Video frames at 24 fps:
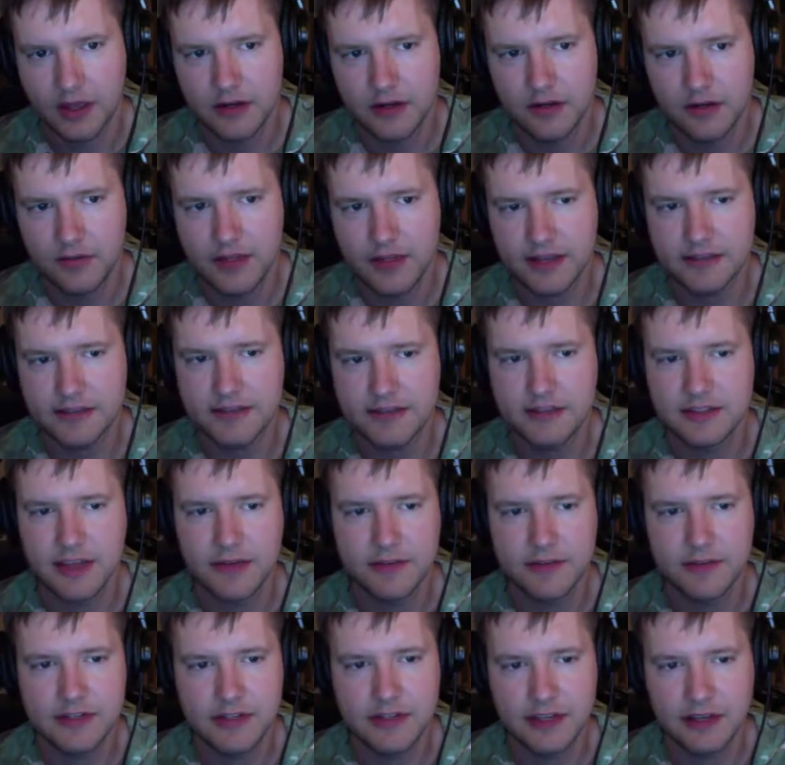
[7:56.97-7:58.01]

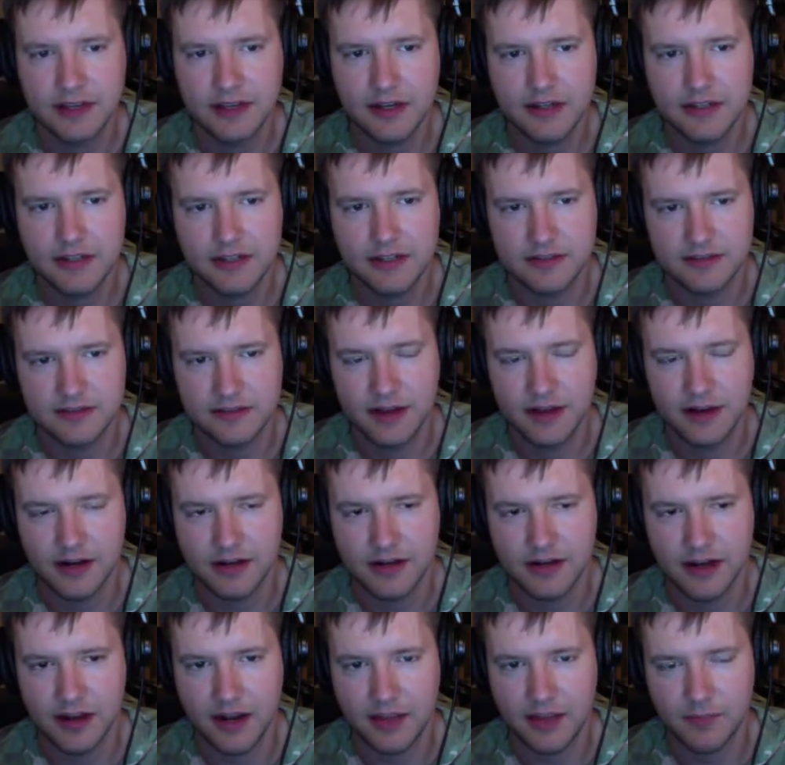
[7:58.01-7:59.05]
2017, I just
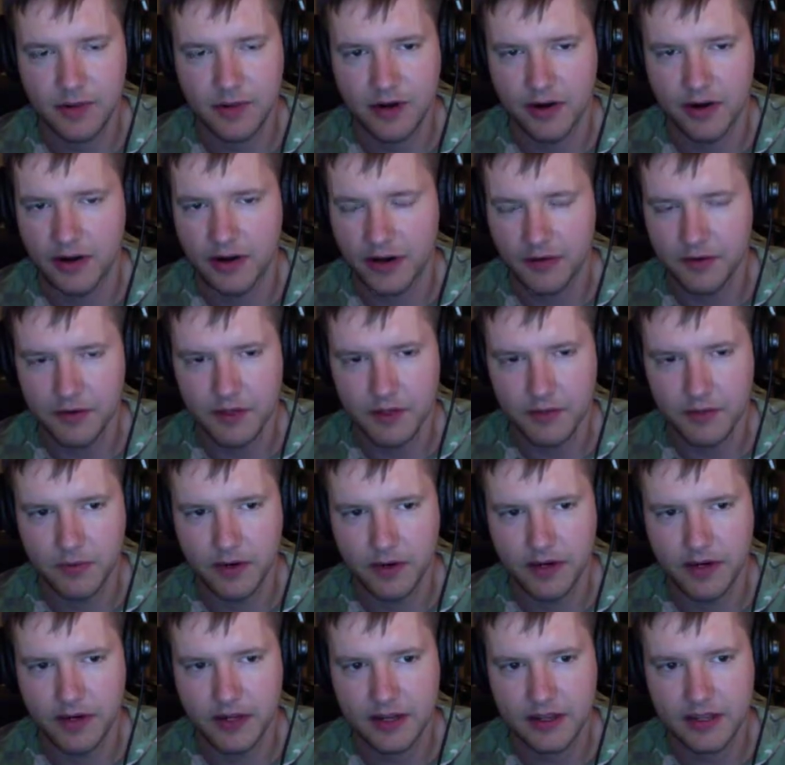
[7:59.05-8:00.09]
knocked it out of the park. I really
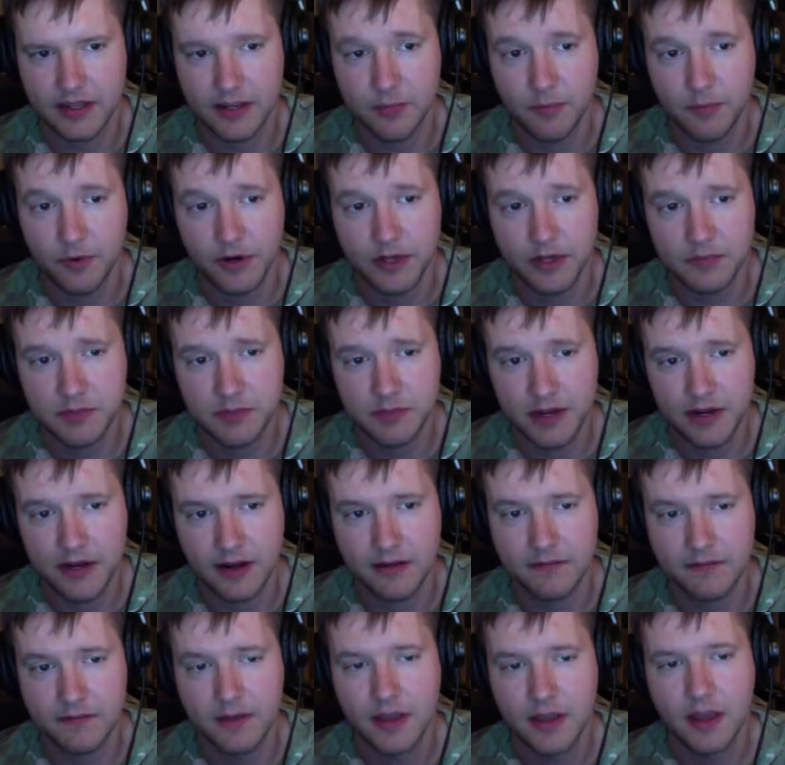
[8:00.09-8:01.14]
wanted to get that mortgage paid
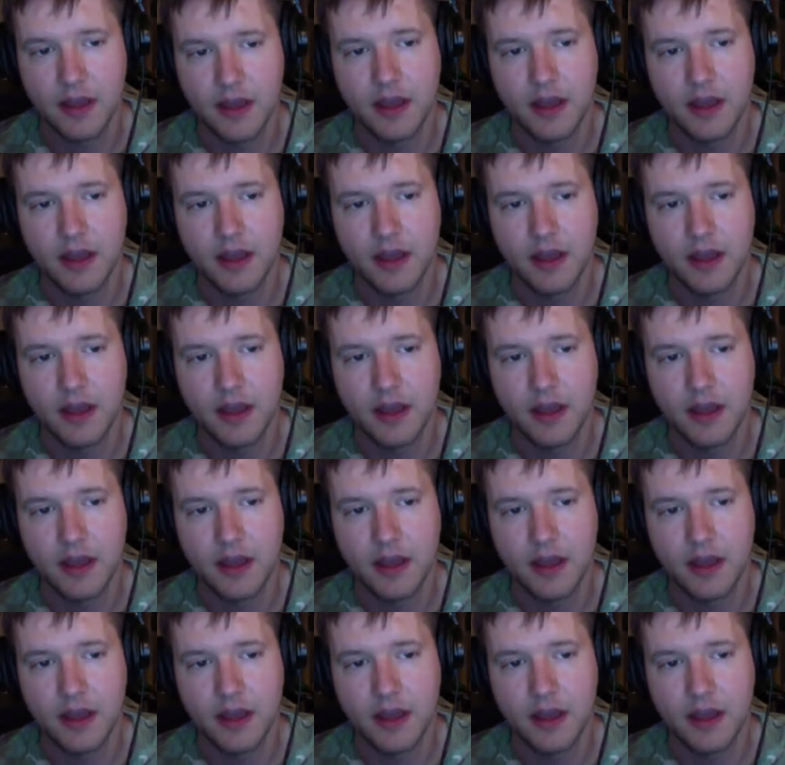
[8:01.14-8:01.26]
off.